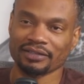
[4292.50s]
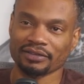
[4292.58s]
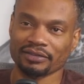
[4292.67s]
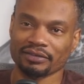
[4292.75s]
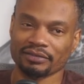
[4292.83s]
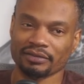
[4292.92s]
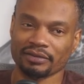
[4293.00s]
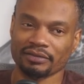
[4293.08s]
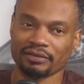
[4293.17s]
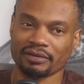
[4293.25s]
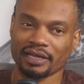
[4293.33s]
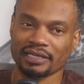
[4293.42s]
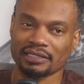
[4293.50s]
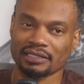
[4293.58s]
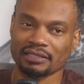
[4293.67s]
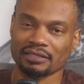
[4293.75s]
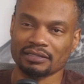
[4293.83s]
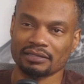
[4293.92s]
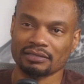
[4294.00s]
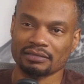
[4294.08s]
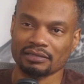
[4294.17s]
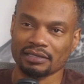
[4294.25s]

they're they're nineteen well, no. and,